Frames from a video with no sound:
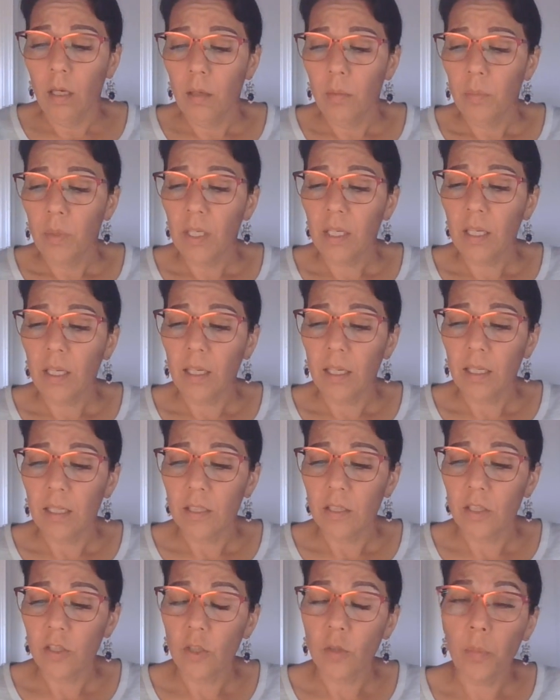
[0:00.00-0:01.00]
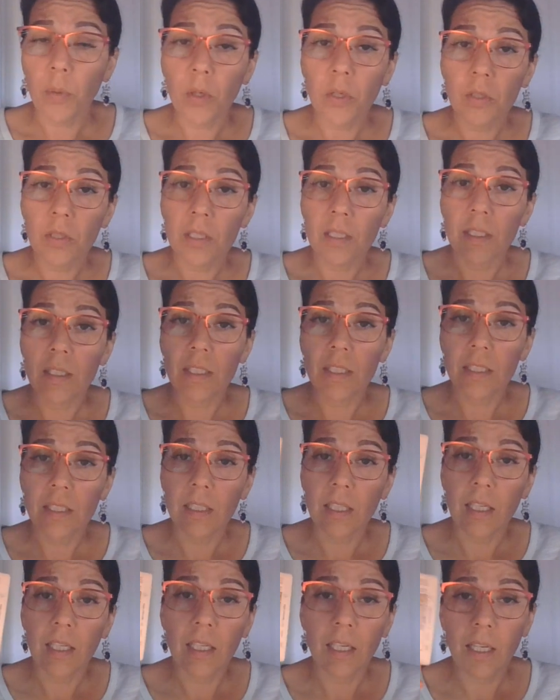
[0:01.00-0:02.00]
Because your person
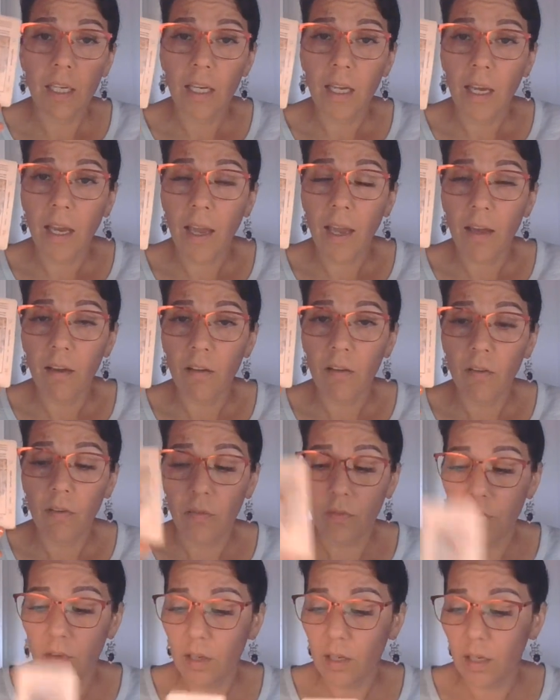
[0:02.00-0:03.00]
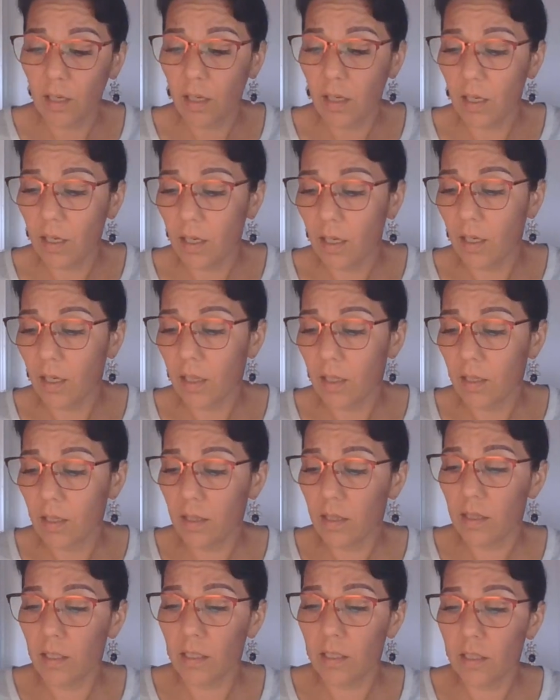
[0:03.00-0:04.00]
did have
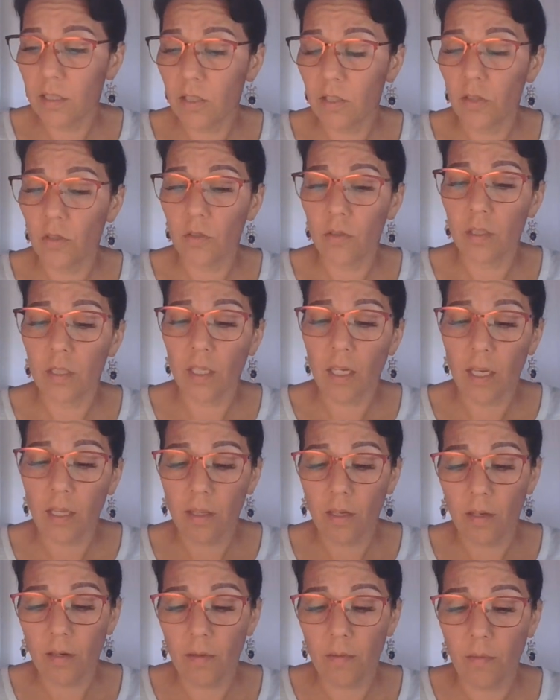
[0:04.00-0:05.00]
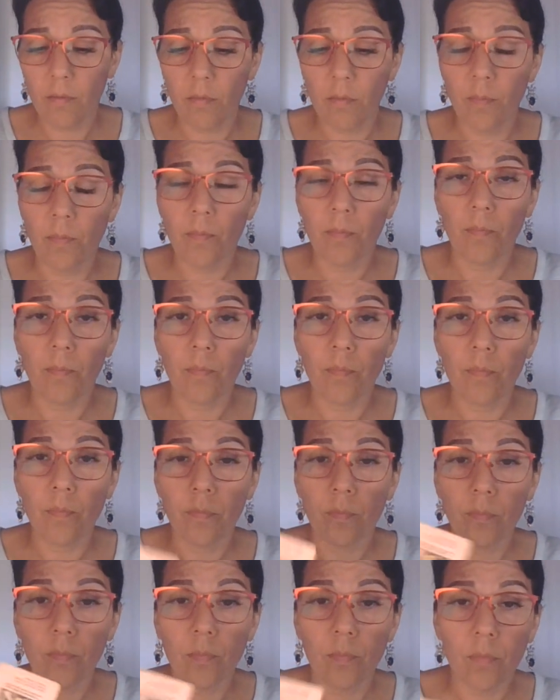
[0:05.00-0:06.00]
these two together.
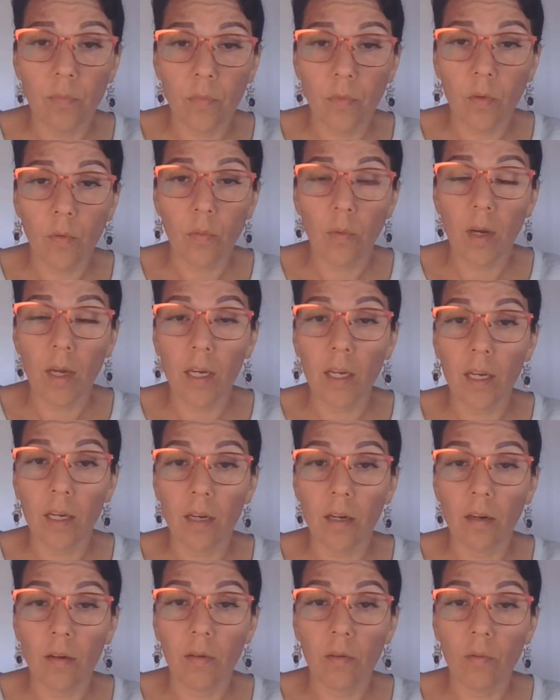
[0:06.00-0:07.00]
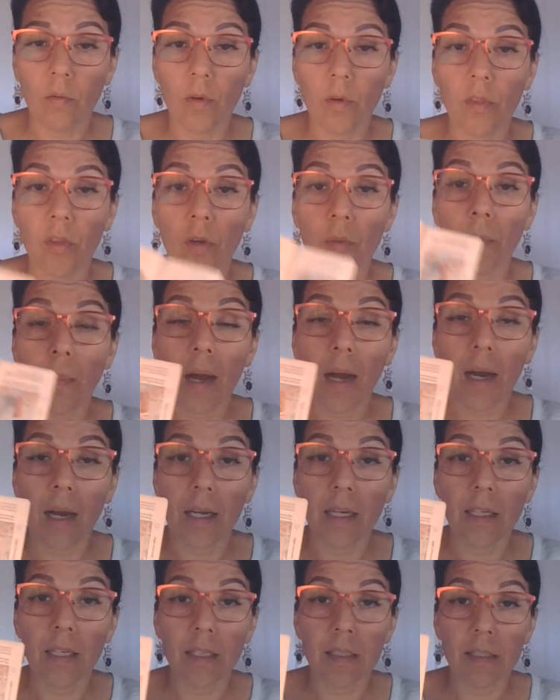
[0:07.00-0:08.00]
Right here, where their
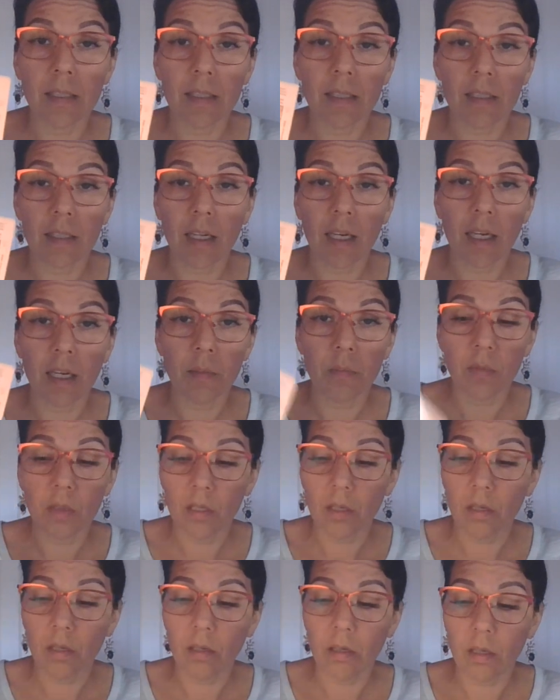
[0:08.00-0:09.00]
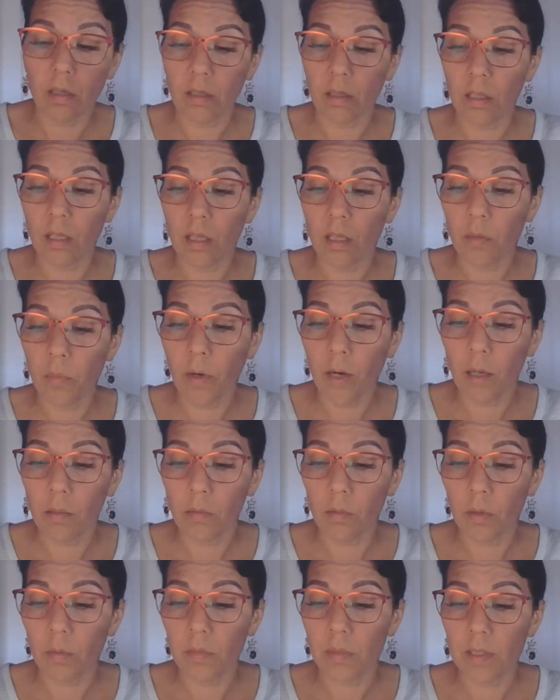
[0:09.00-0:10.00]
mind has escaped the
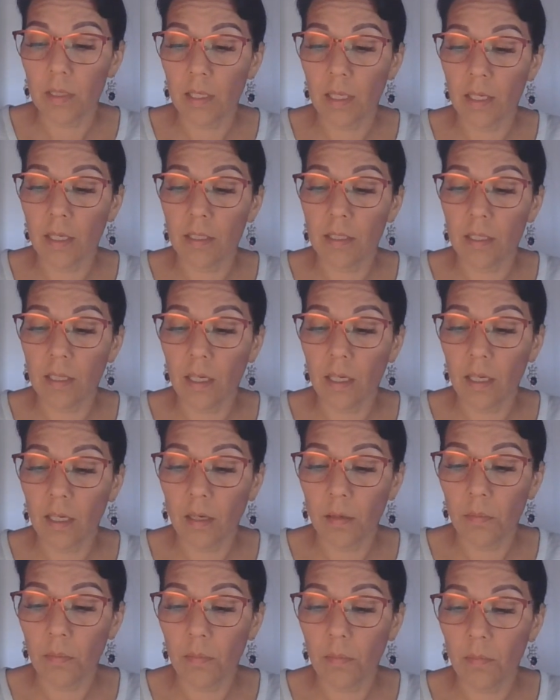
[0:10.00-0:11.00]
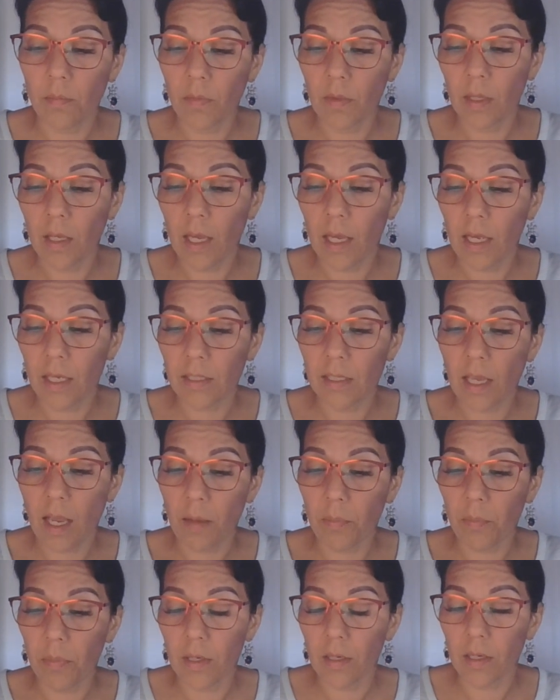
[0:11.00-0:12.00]
problems that has
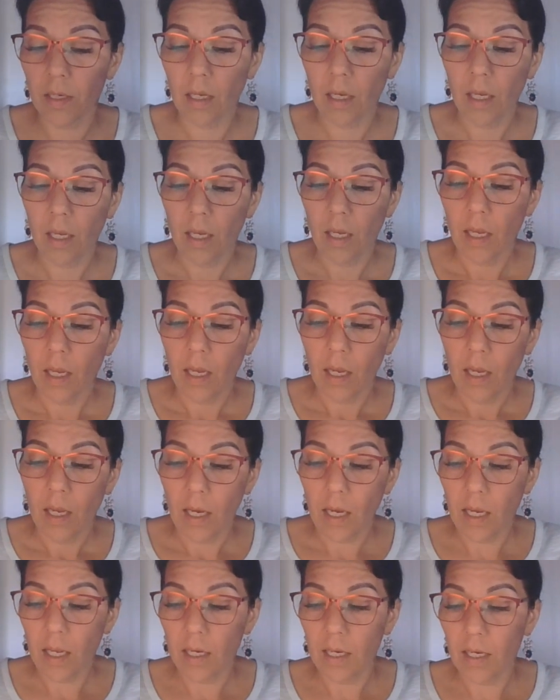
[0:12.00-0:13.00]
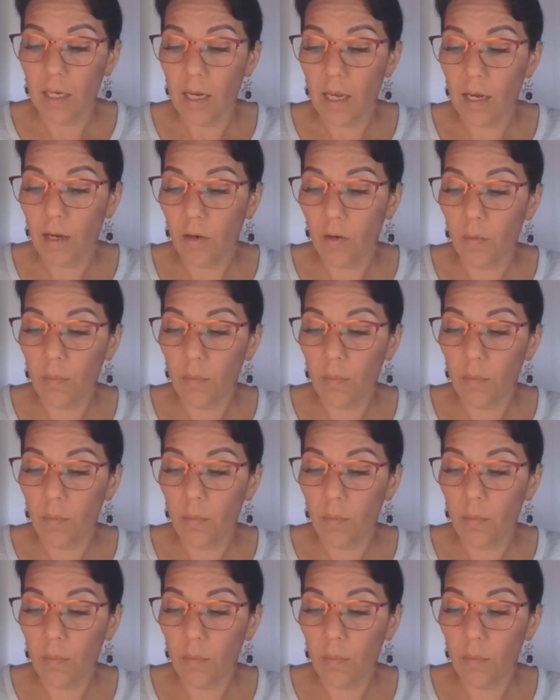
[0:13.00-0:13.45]
happened. And now